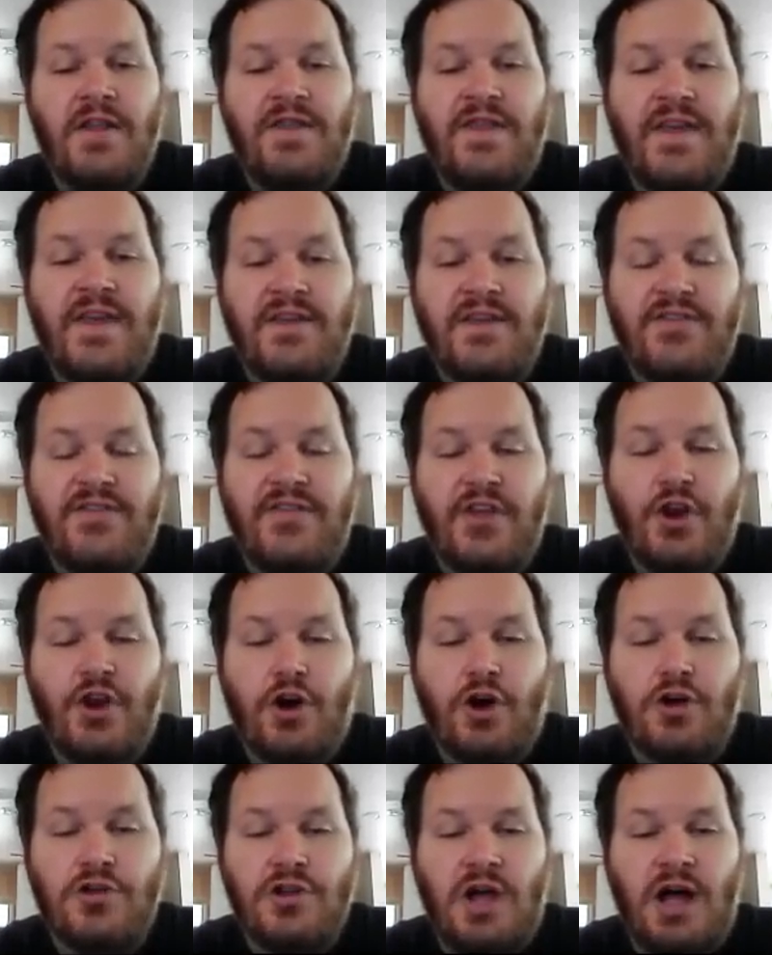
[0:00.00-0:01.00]
things that
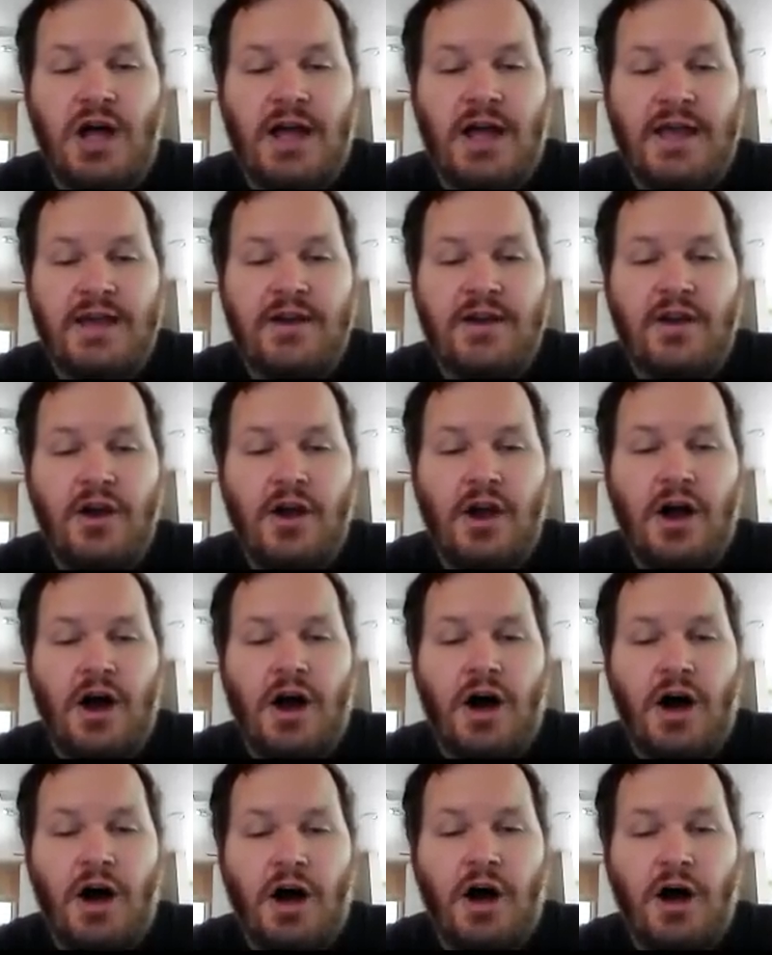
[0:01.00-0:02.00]
are like
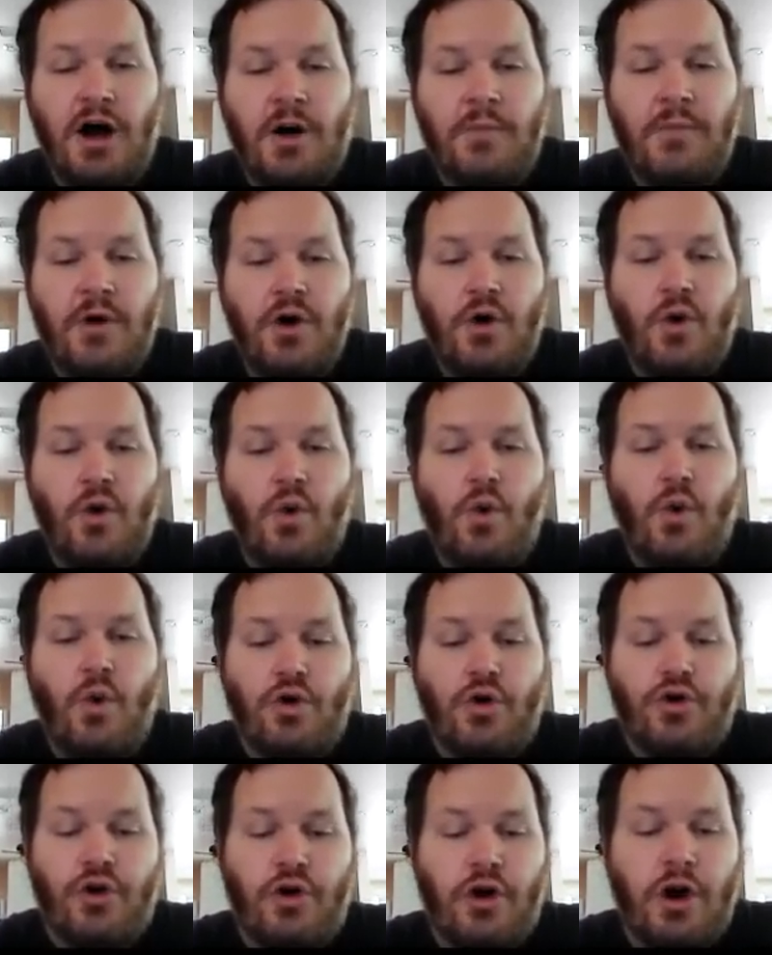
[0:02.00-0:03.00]

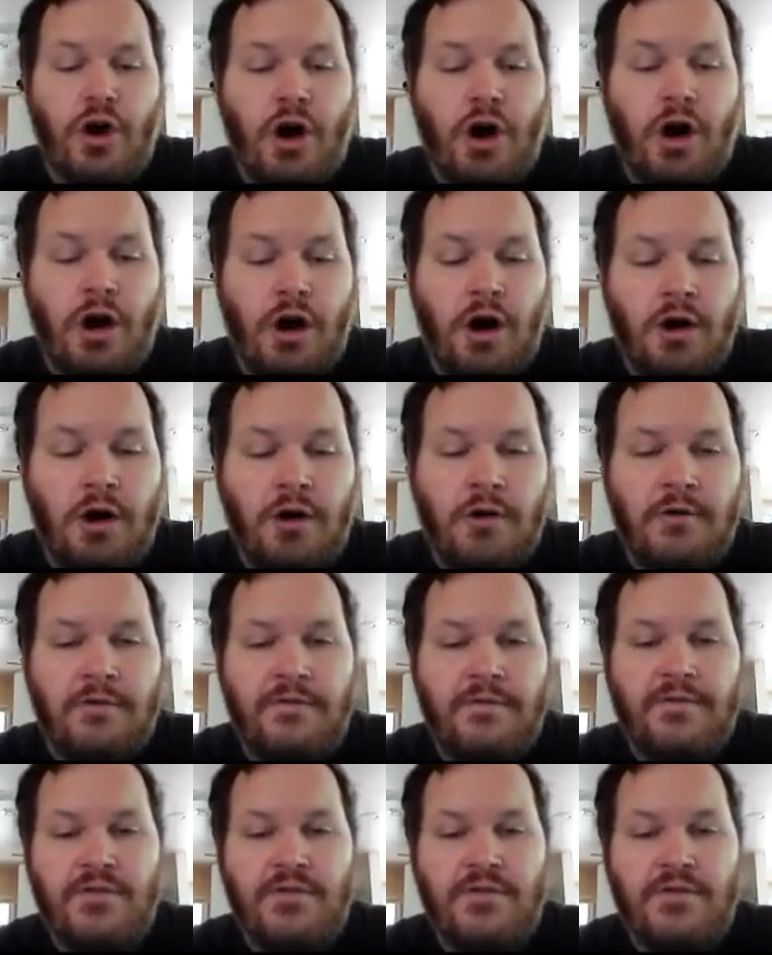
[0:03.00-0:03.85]
order of